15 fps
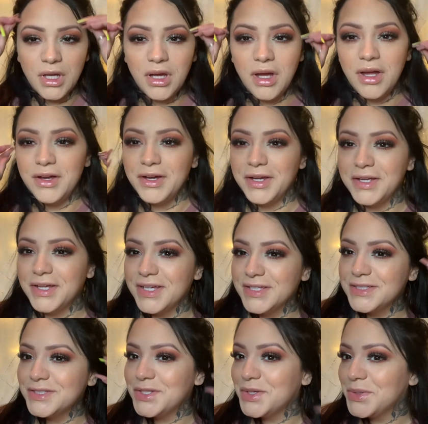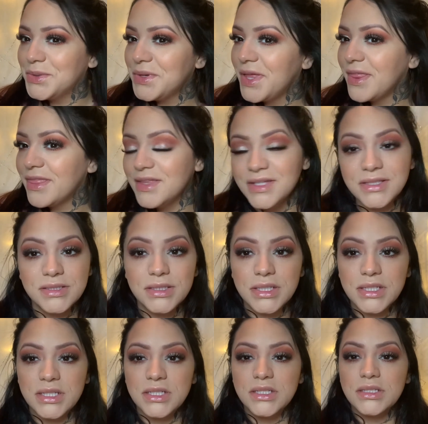All right guys, so this
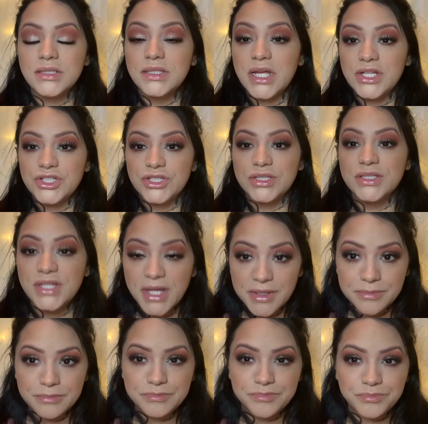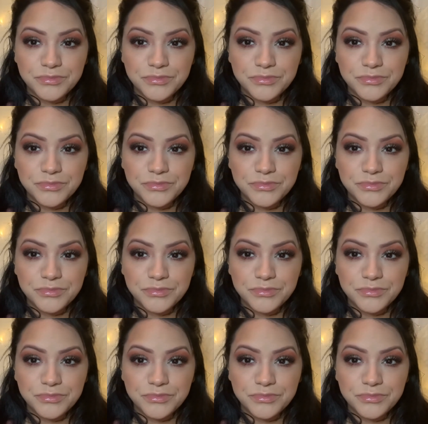is lashes done.